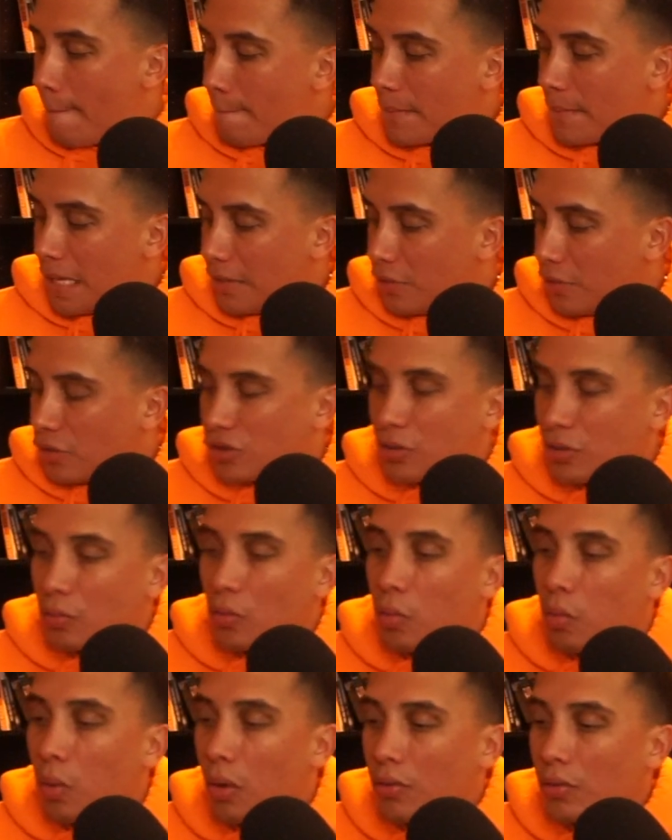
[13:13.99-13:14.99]
there's some
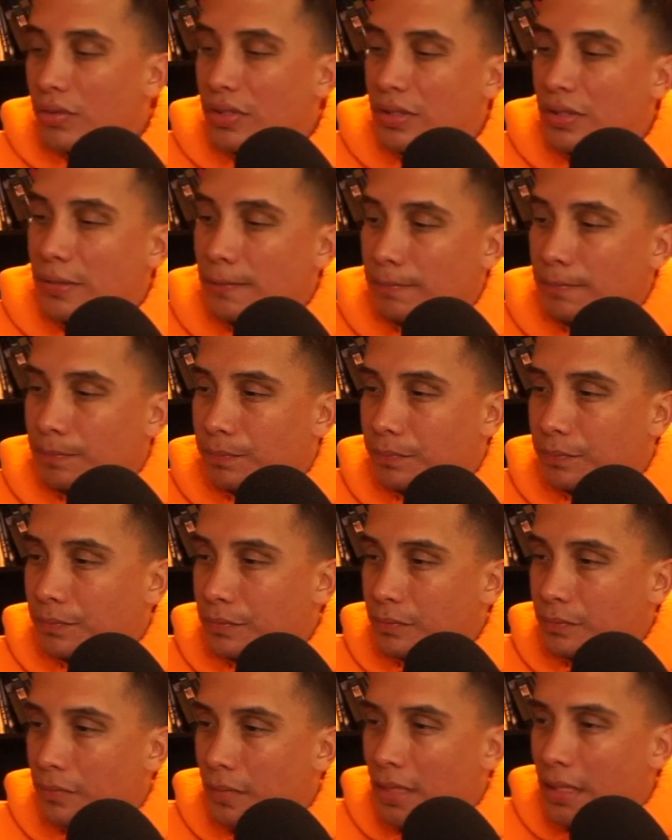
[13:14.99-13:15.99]
quotes
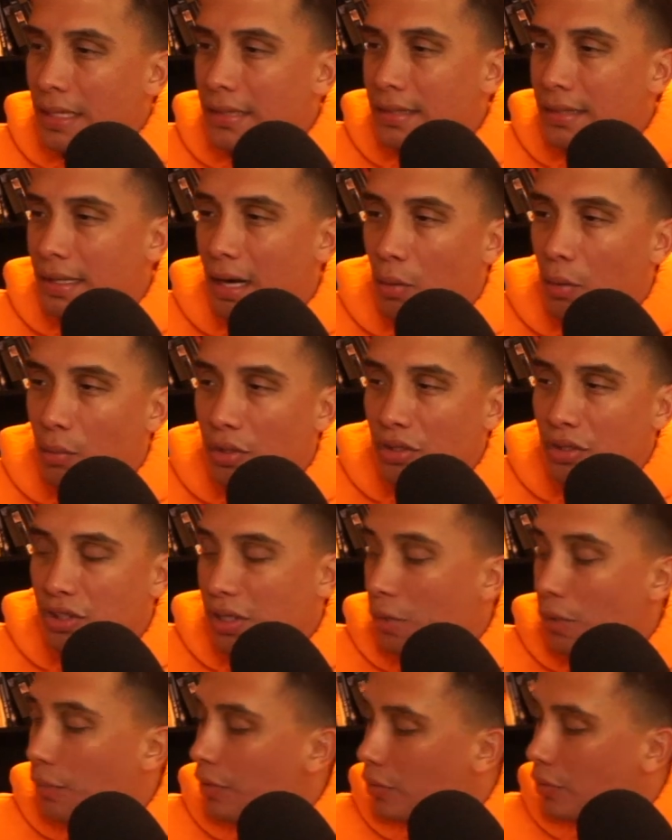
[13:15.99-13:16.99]
that I want to
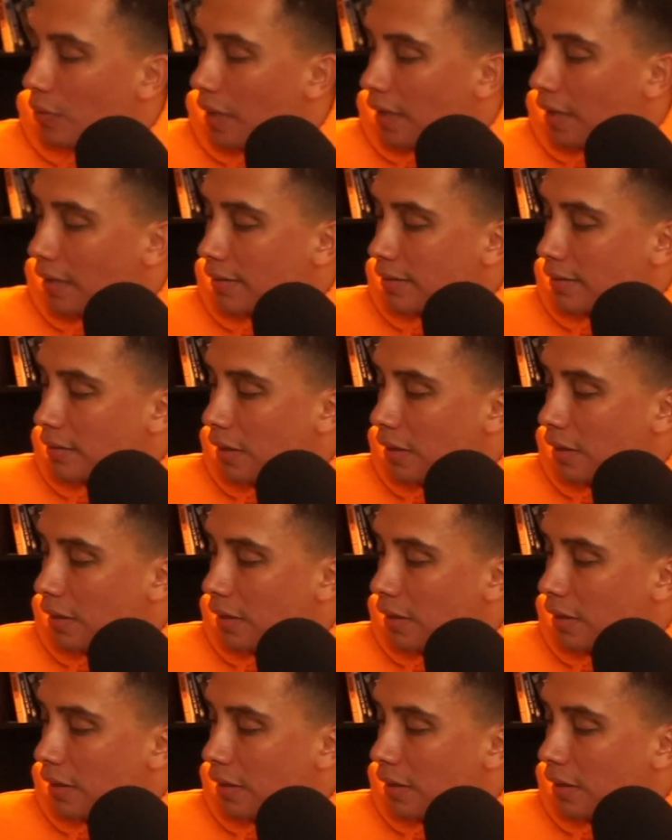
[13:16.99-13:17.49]
share with you guys.